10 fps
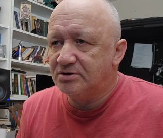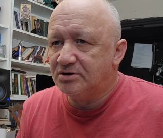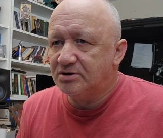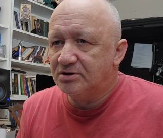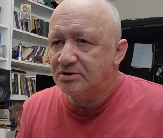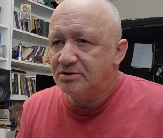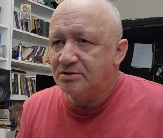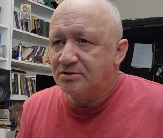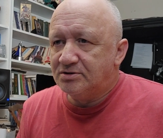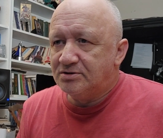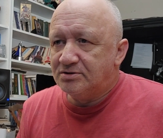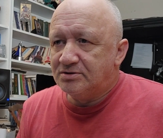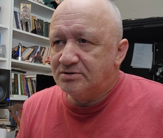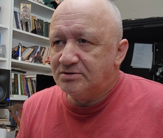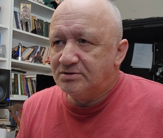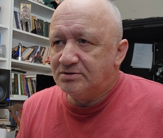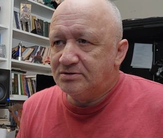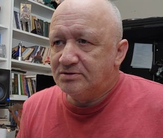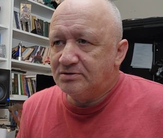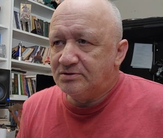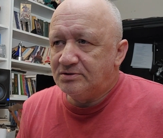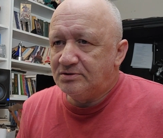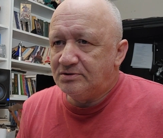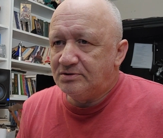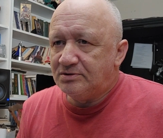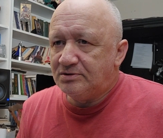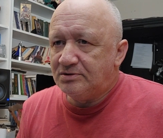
(silence)